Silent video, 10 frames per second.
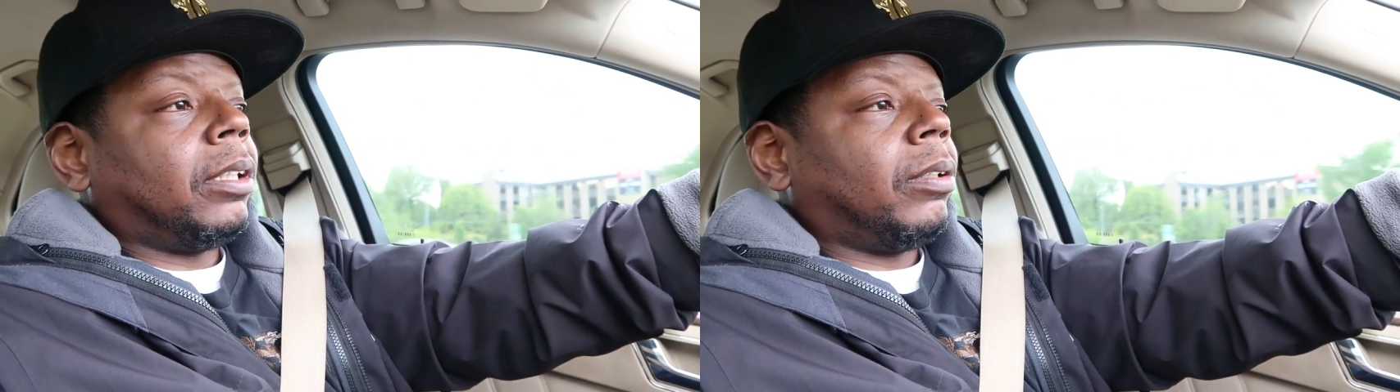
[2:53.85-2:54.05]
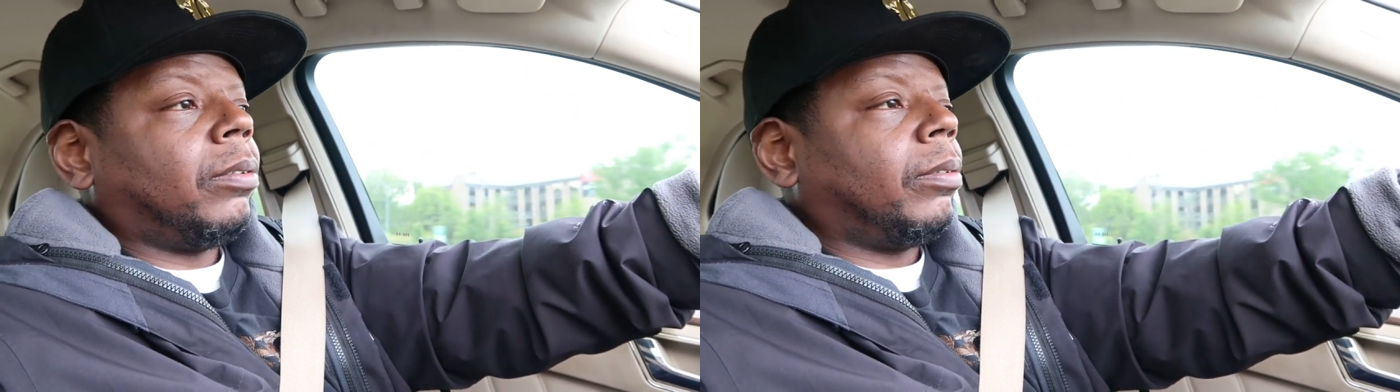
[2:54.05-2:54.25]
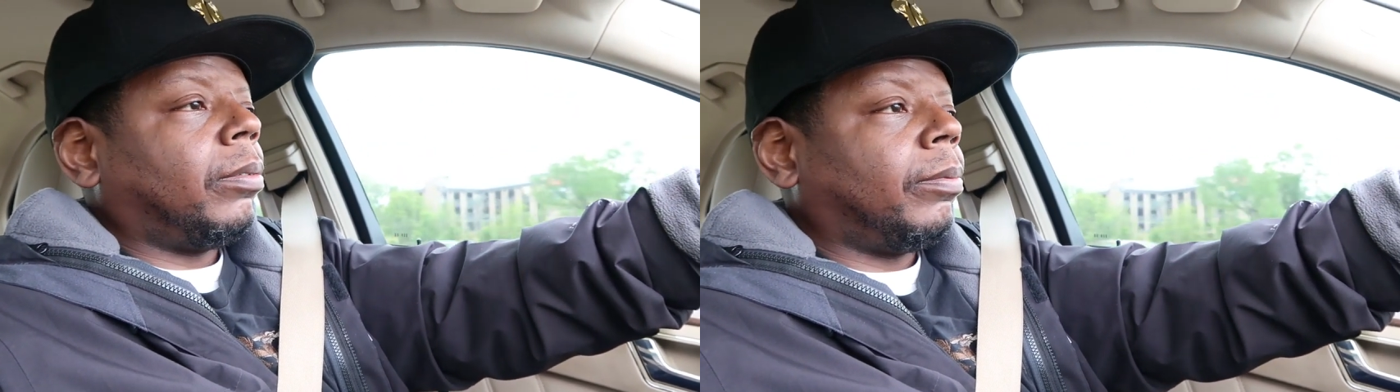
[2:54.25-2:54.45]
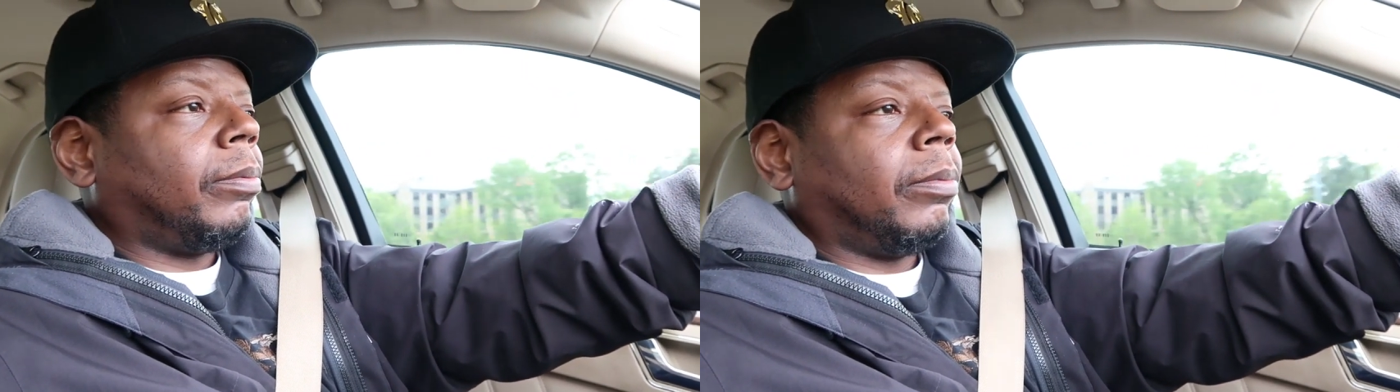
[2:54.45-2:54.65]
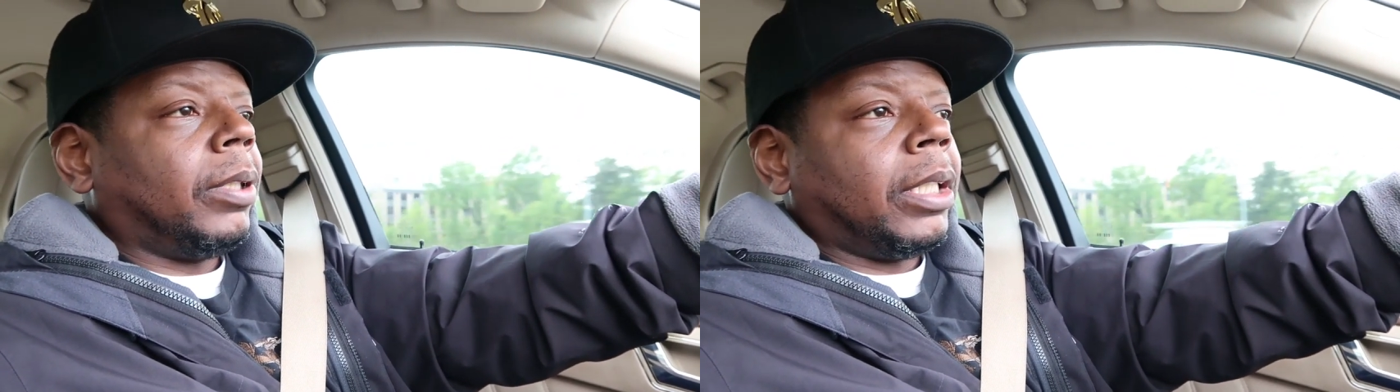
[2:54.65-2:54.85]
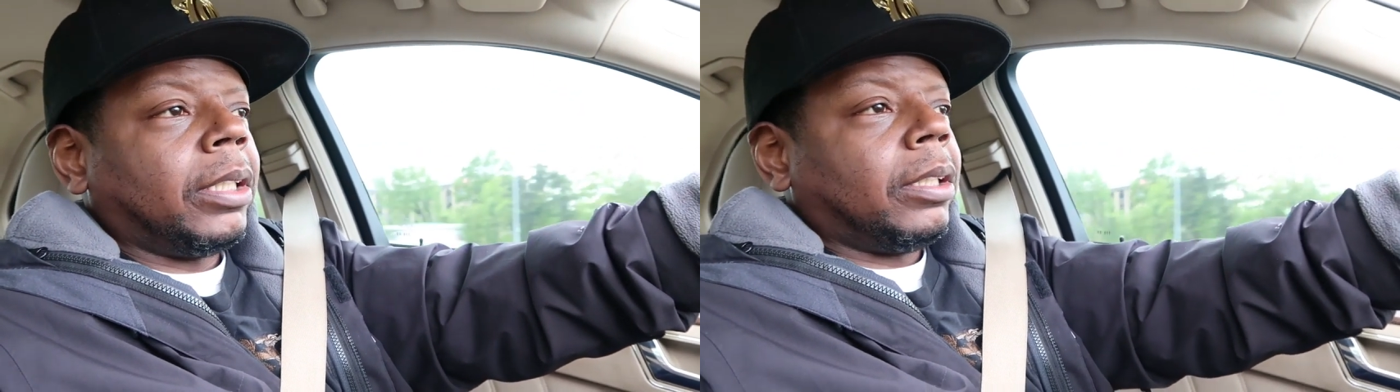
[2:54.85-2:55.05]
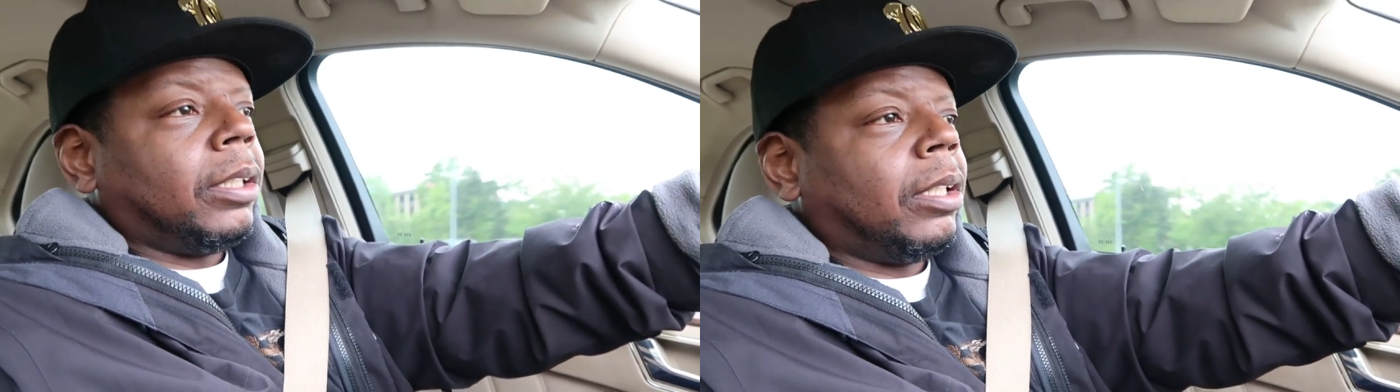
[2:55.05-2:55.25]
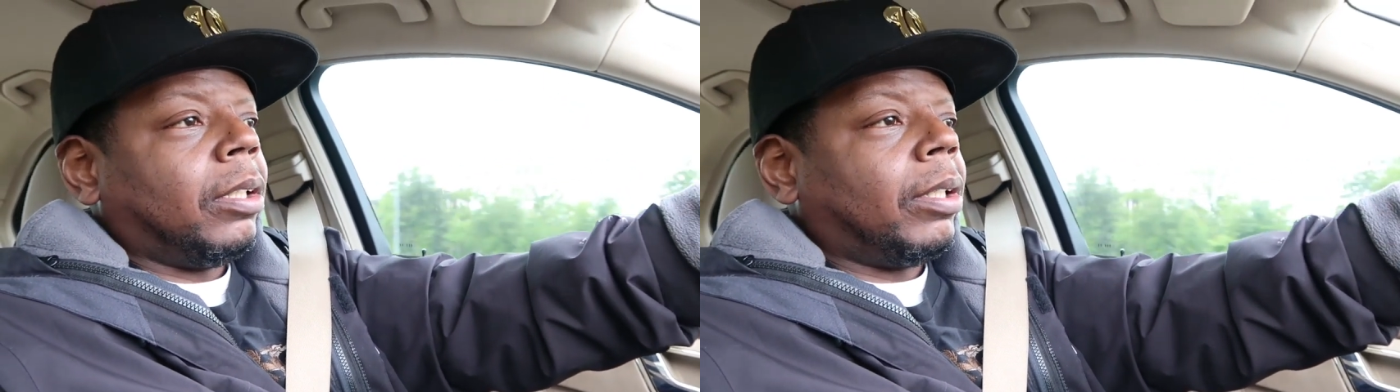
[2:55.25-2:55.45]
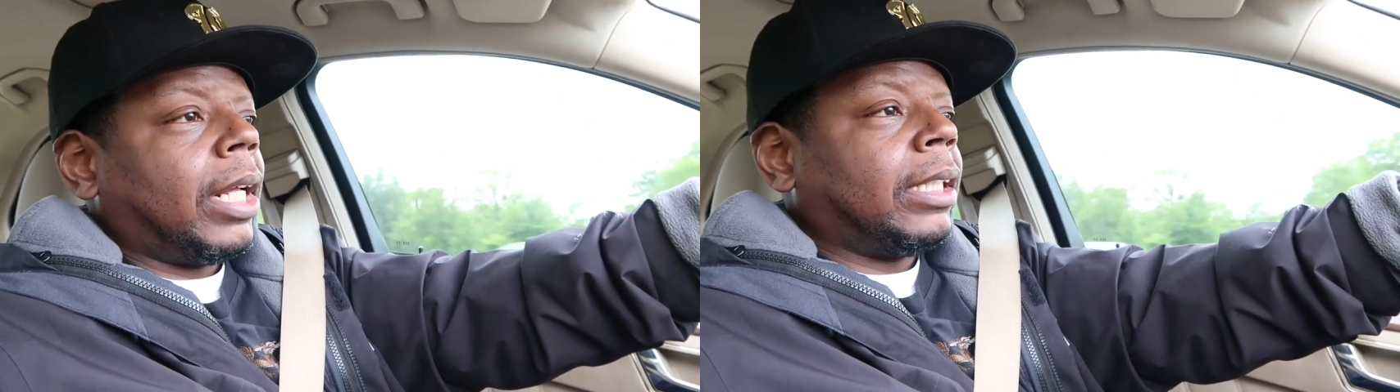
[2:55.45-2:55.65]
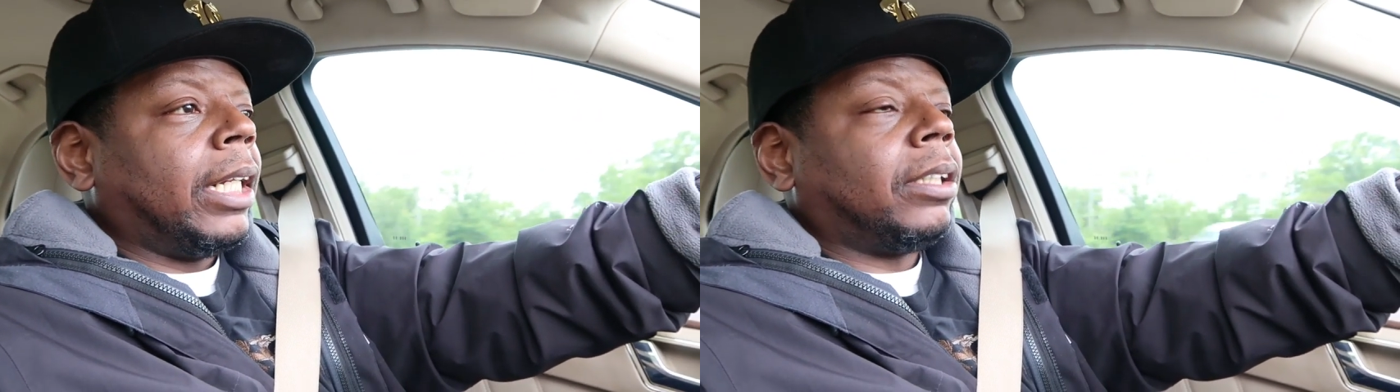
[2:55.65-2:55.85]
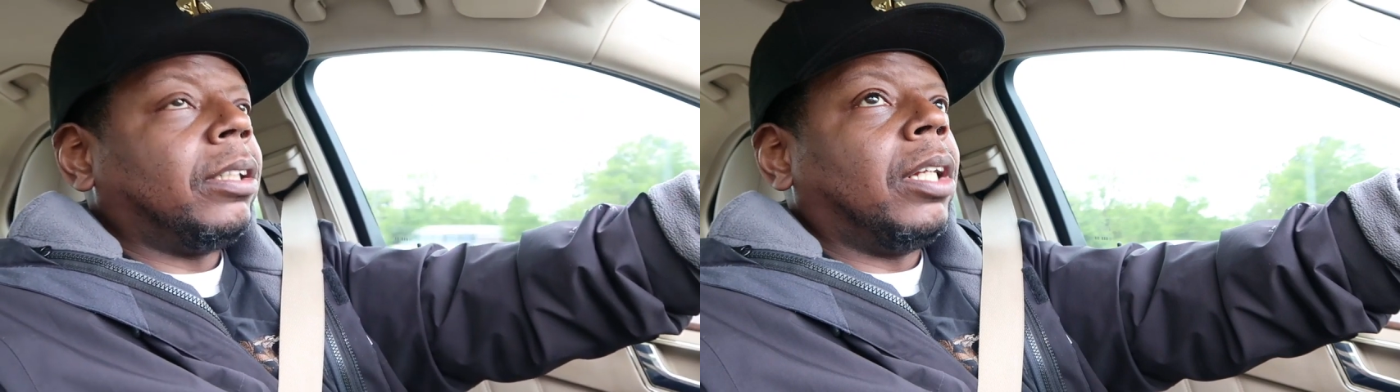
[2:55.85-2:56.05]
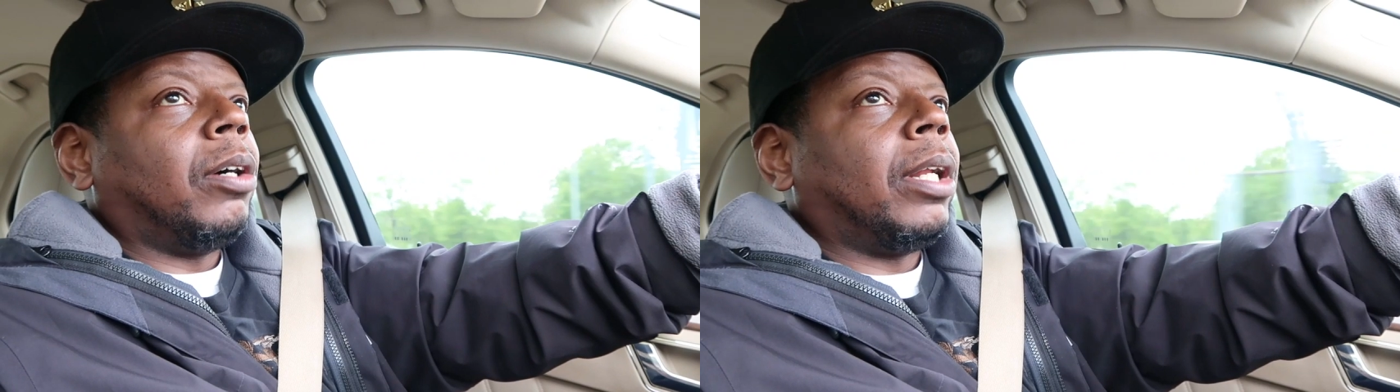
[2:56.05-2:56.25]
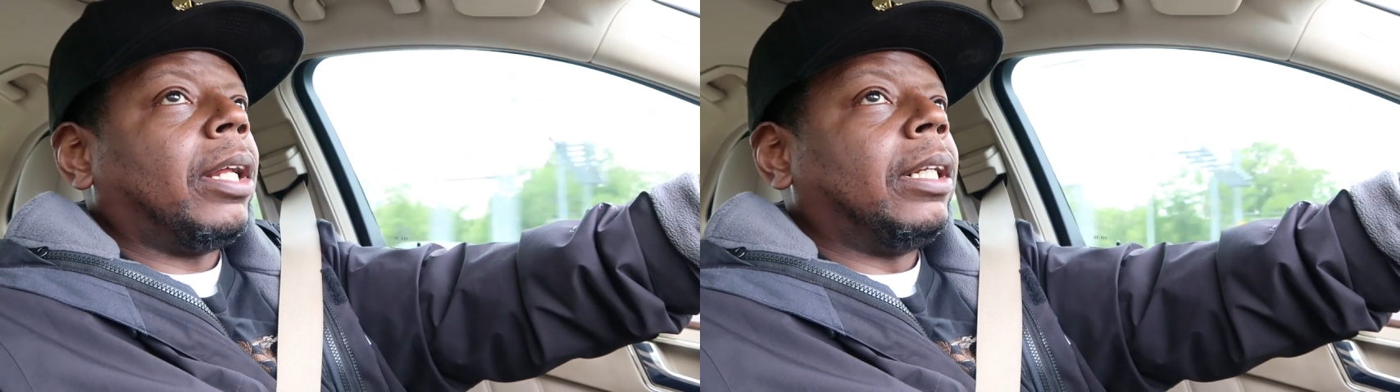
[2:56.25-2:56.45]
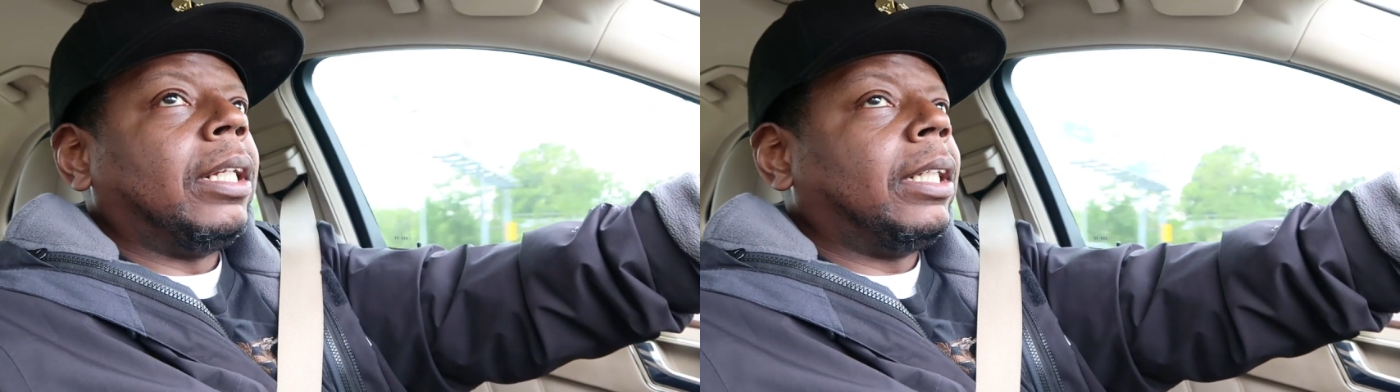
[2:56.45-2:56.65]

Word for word: So it is, you know, that let you know that